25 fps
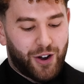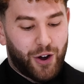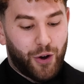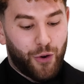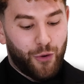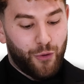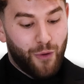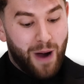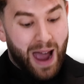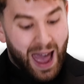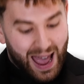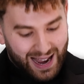
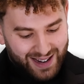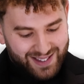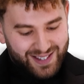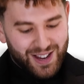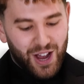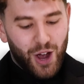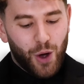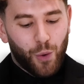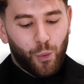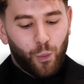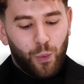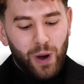Correct.
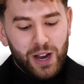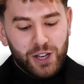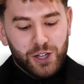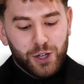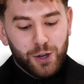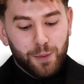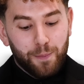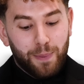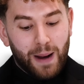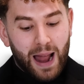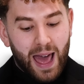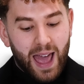Which
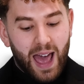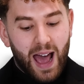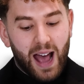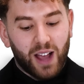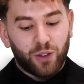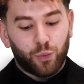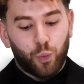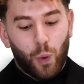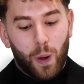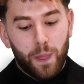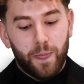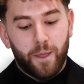player
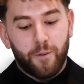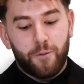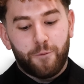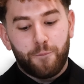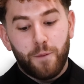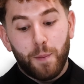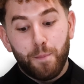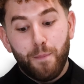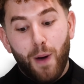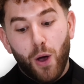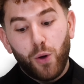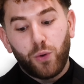has won the
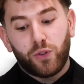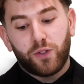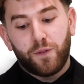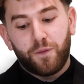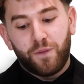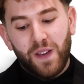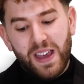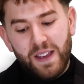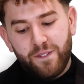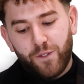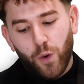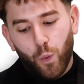most
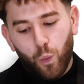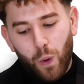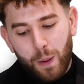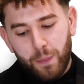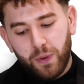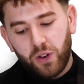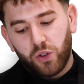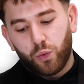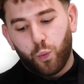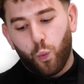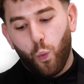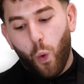FIFA
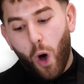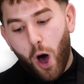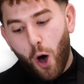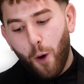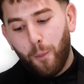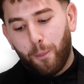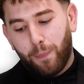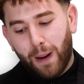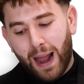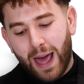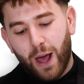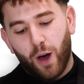Women's
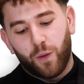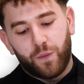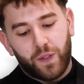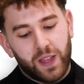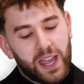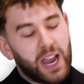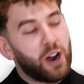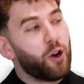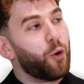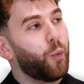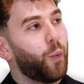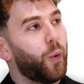World Player of the
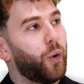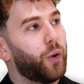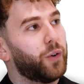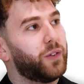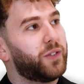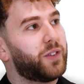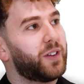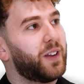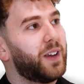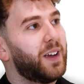Year awards?